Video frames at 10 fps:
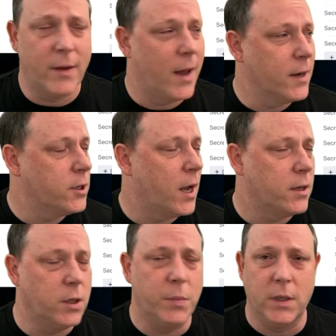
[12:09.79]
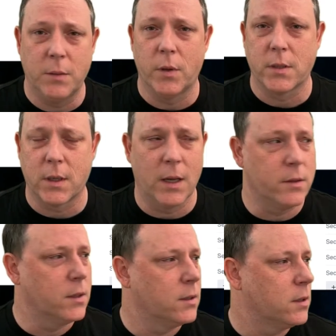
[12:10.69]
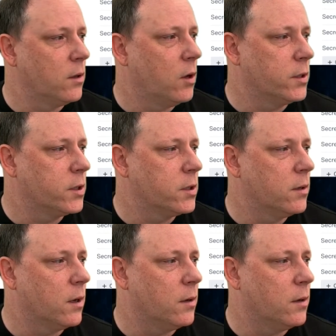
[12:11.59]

I've had a ChatGPT Plus account since it launched.